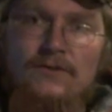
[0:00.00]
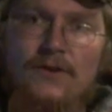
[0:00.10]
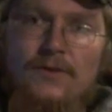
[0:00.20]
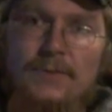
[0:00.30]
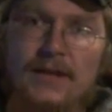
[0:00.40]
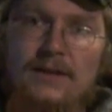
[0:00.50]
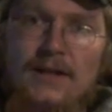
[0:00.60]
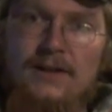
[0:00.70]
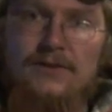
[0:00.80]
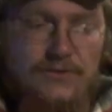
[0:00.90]
You know what I mean?
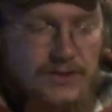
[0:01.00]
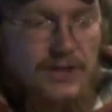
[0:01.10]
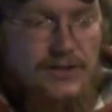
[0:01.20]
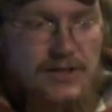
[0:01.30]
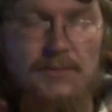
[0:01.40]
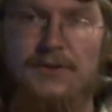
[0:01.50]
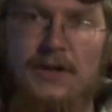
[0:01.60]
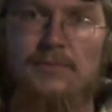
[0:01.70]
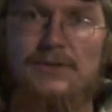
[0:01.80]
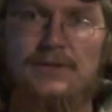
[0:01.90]
Two large double
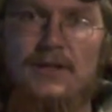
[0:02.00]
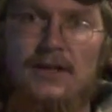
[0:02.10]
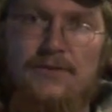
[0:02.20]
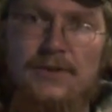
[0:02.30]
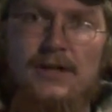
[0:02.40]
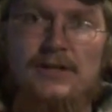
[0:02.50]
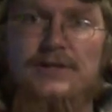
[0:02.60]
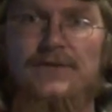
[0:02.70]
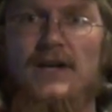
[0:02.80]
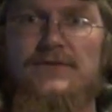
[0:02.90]
doubles, three
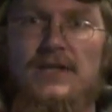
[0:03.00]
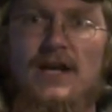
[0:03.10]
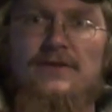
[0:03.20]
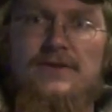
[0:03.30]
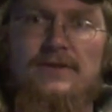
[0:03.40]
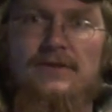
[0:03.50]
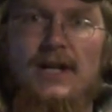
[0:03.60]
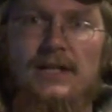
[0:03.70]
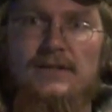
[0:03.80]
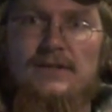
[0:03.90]
dollars five cents,
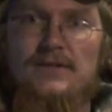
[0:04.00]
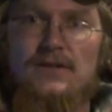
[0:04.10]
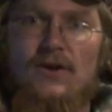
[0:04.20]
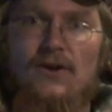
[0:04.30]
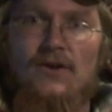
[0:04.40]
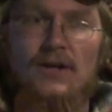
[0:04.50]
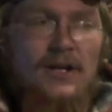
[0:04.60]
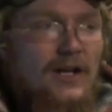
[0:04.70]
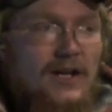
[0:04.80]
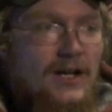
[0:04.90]
right? So
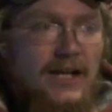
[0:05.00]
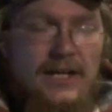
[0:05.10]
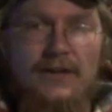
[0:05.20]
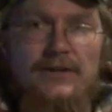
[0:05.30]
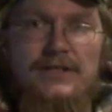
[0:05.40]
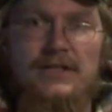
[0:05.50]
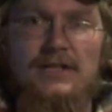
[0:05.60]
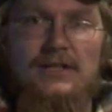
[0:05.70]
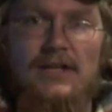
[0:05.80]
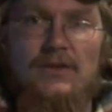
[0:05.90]
I
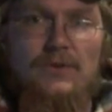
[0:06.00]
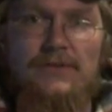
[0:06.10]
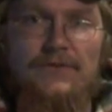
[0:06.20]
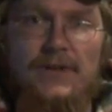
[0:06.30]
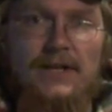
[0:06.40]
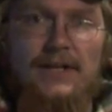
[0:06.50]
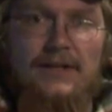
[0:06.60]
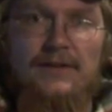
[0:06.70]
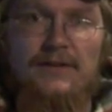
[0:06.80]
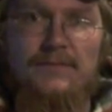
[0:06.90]
guarantee, like we
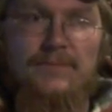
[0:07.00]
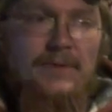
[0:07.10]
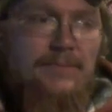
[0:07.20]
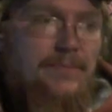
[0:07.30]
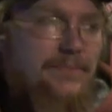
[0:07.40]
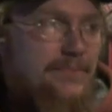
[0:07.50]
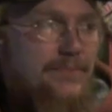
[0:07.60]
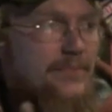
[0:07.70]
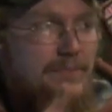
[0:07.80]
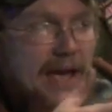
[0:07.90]
friggin'
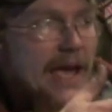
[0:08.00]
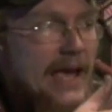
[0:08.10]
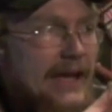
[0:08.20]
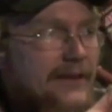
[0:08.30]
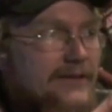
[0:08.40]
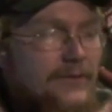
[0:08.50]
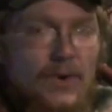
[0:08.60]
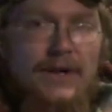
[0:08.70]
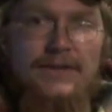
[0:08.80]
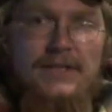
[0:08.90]
pay
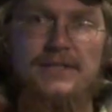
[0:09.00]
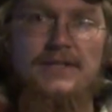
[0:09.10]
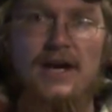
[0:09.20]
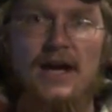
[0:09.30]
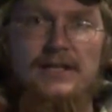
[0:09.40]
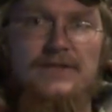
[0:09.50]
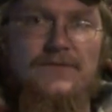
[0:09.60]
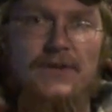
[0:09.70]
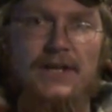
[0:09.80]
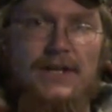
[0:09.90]
one of these guys
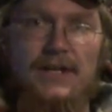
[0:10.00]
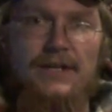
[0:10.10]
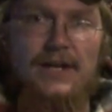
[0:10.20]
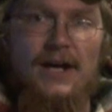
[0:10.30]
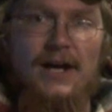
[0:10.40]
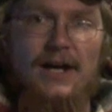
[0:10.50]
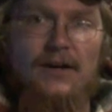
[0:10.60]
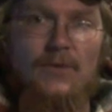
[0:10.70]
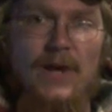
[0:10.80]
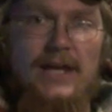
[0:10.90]
friggin'
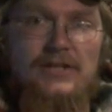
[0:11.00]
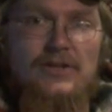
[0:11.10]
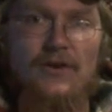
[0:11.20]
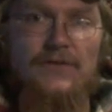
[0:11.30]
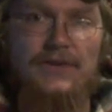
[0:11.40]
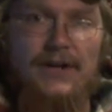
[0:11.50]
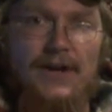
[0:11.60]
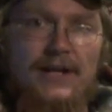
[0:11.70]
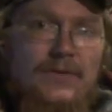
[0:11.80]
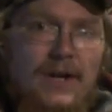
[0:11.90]
uh, wage over
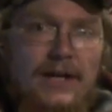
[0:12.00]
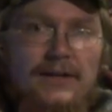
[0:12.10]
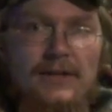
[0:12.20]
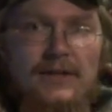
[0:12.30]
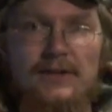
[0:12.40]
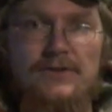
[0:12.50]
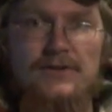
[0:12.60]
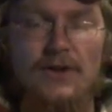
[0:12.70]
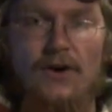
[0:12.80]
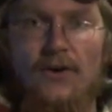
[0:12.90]
there anyway.
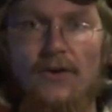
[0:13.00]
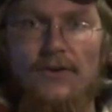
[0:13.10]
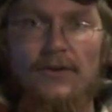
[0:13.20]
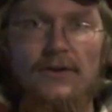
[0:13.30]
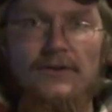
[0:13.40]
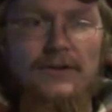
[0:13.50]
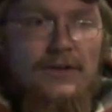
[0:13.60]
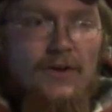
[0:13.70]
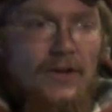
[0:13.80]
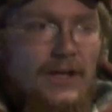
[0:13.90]
So you
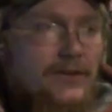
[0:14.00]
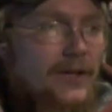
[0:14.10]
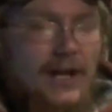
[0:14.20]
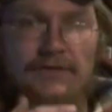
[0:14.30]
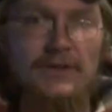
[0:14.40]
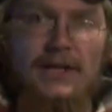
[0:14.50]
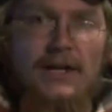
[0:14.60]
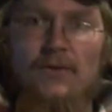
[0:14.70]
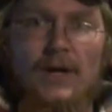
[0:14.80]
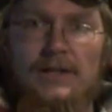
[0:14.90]
know, like they're gonna have to
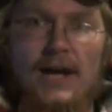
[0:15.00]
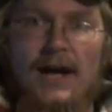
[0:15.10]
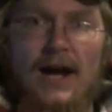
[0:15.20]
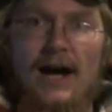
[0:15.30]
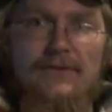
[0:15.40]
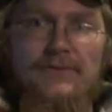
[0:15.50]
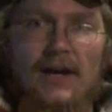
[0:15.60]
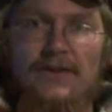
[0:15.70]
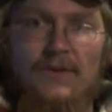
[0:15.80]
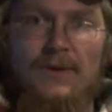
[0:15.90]
lay one guy off
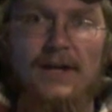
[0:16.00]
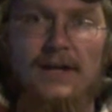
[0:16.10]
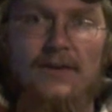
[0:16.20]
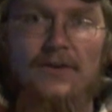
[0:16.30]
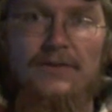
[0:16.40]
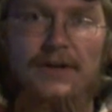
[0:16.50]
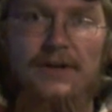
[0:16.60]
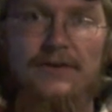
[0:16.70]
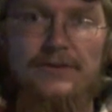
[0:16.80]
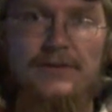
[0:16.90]
now that we're not going
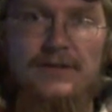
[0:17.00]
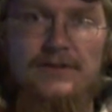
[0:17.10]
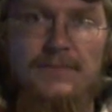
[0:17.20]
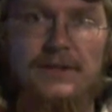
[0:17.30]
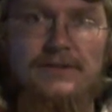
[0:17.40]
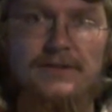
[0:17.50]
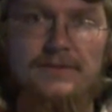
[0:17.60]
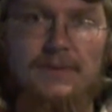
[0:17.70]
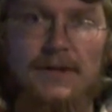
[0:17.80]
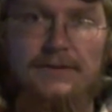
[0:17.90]
there, those sons of
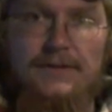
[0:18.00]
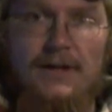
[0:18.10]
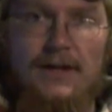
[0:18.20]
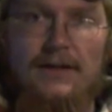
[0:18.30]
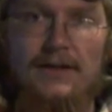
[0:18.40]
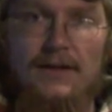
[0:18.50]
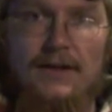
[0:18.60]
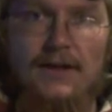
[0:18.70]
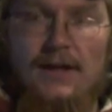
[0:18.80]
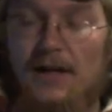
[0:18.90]
bitches. But uh,
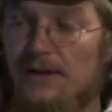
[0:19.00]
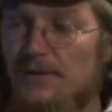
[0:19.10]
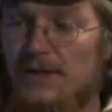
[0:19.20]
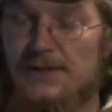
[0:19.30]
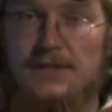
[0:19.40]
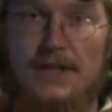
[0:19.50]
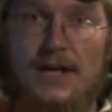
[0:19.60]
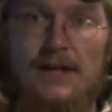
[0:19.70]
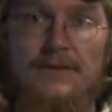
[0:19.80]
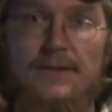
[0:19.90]
Anyways,
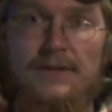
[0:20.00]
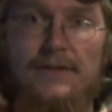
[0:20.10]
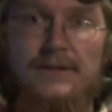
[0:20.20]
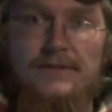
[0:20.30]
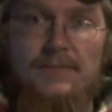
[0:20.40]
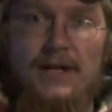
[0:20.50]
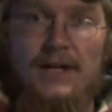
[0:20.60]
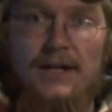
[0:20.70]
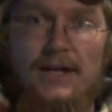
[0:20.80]
yeah, that, that's my